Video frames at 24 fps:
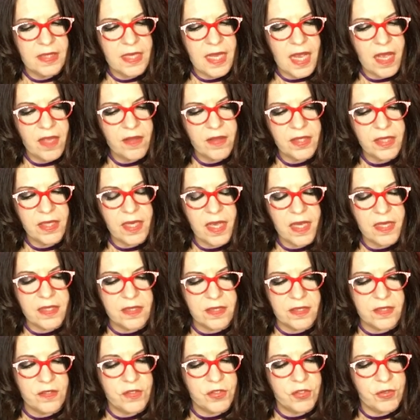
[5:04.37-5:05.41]
Now the
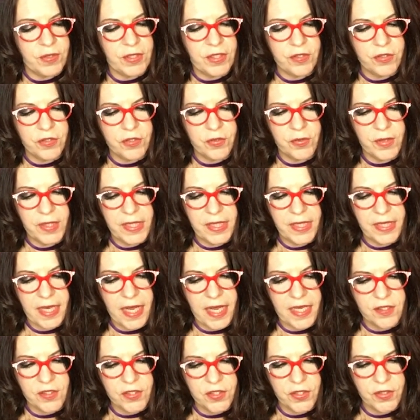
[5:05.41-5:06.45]
guests' trick-or-treating
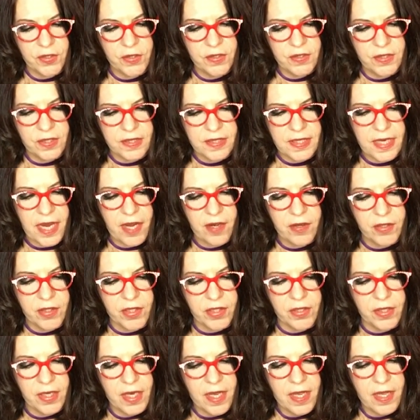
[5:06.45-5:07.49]
has turned to
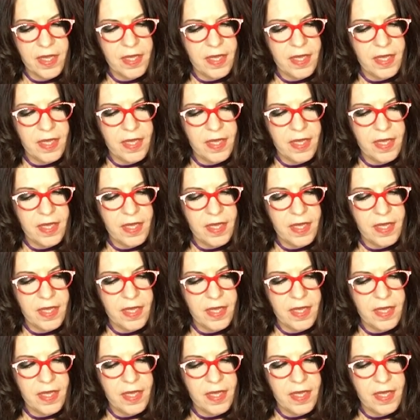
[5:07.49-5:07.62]
terror,